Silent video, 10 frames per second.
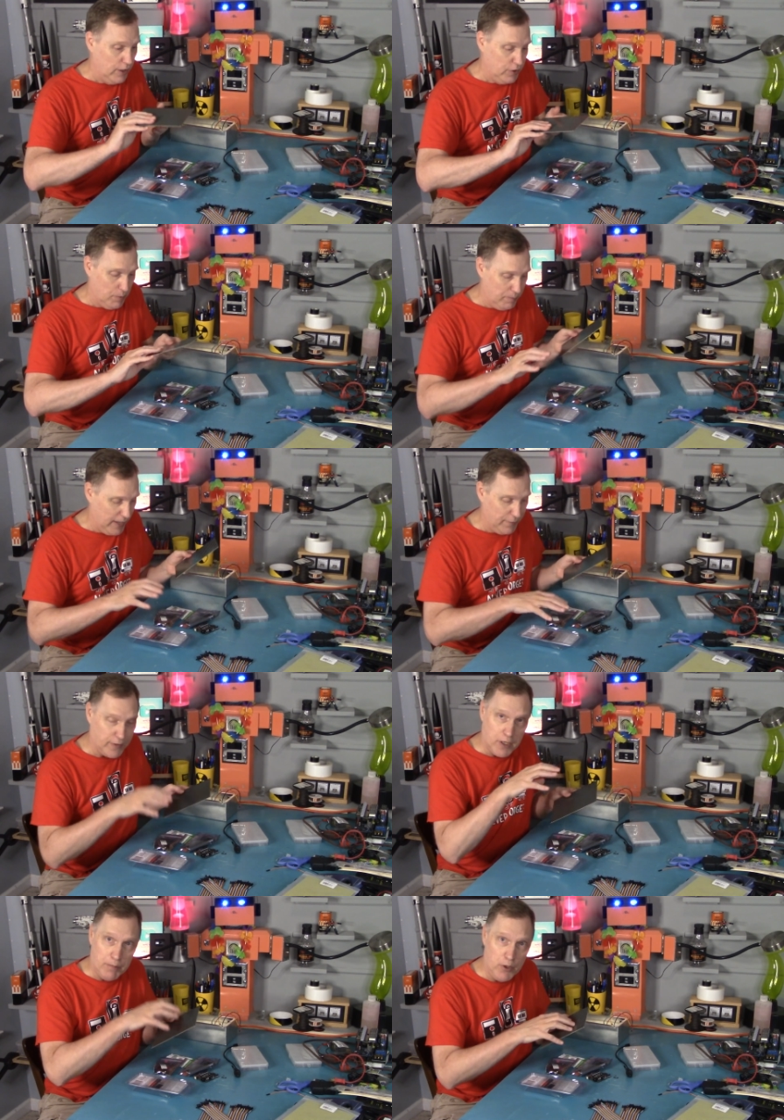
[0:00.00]
to mount
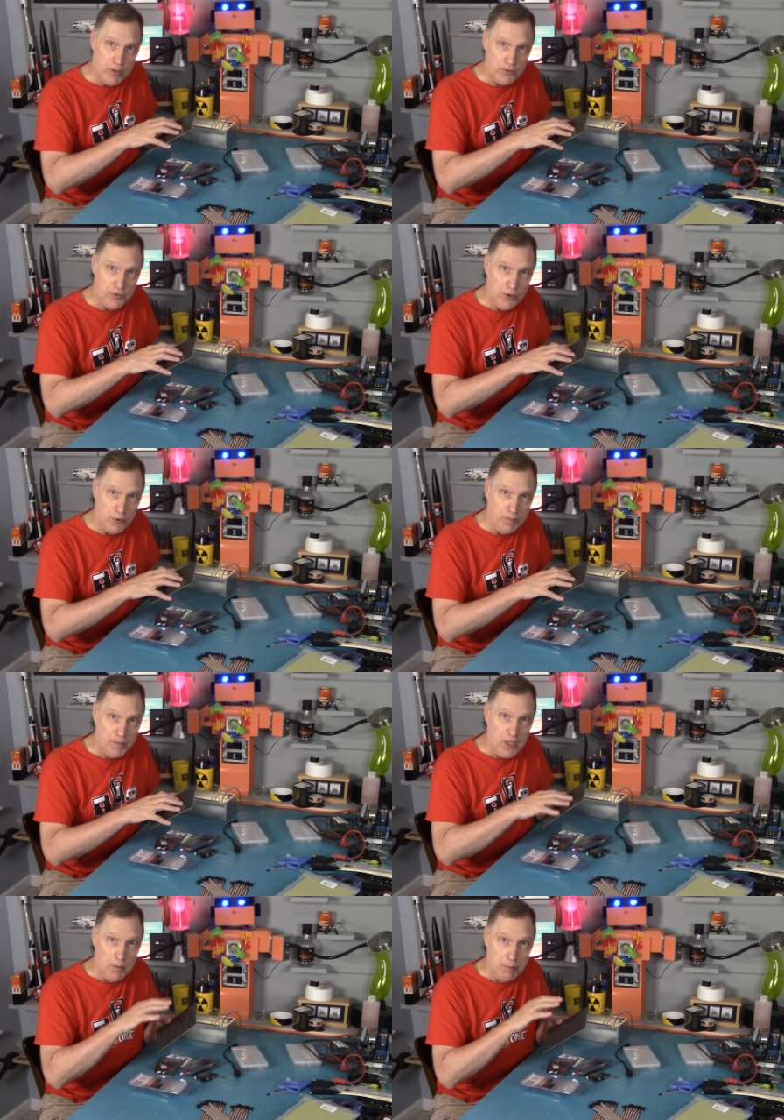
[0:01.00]
the components to.
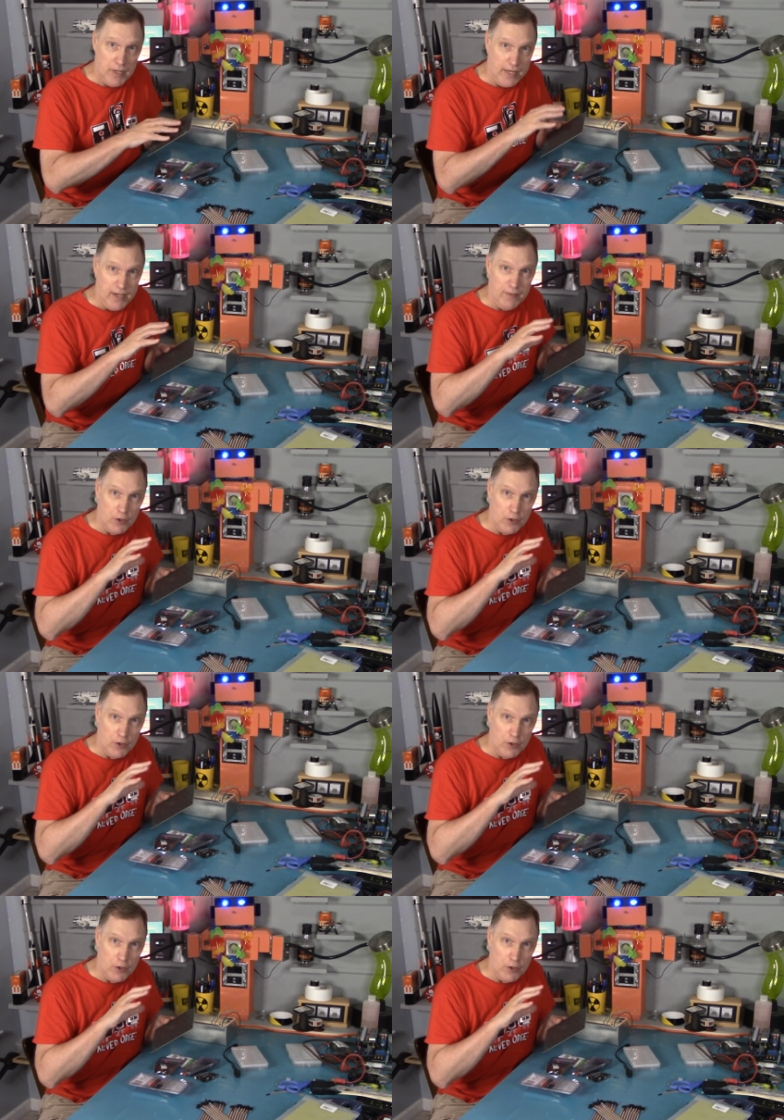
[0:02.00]
But